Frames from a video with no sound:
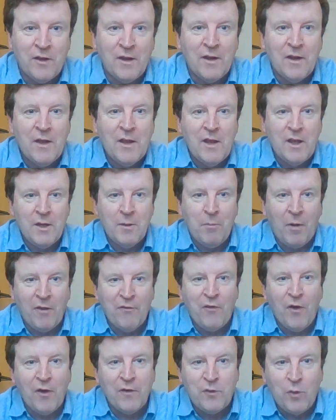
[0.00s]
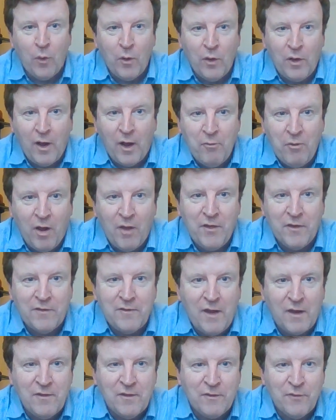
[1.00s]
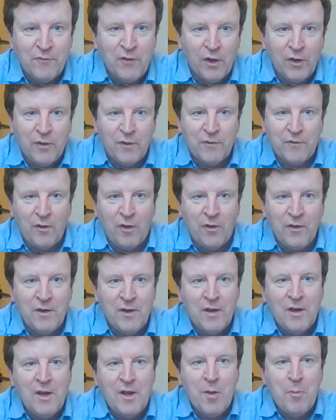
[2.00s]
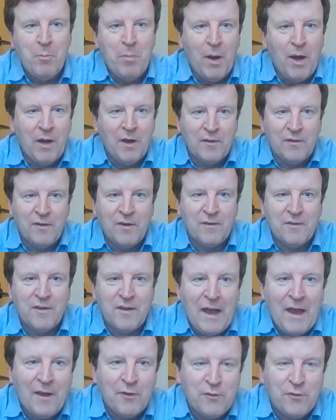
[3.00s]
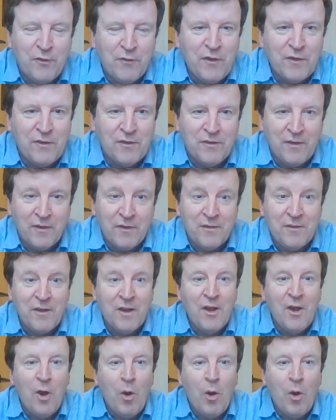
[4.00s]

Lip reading: And in my first talk, I rather tended to focus on biologists and astrophysicists.